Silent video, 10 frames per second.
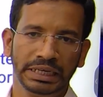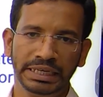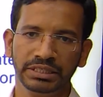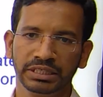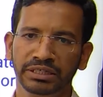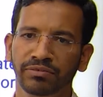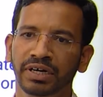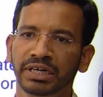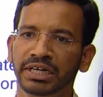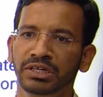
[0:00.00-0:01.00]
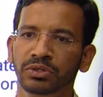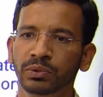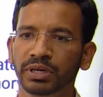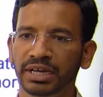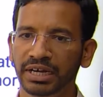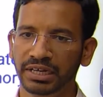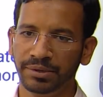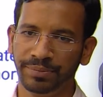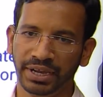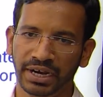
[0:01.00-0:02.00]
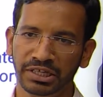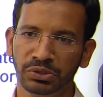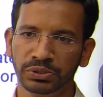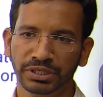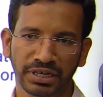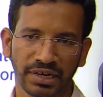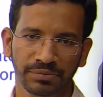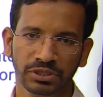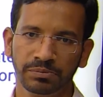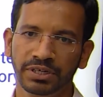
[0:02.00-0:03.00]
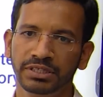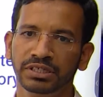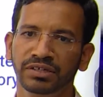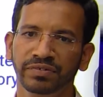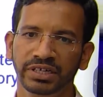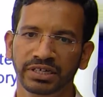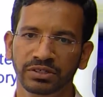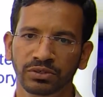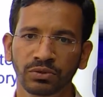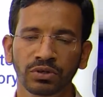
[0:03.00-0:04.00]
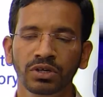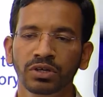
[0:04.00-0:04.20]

is converted into ATP, adenosine diphosphate is converted into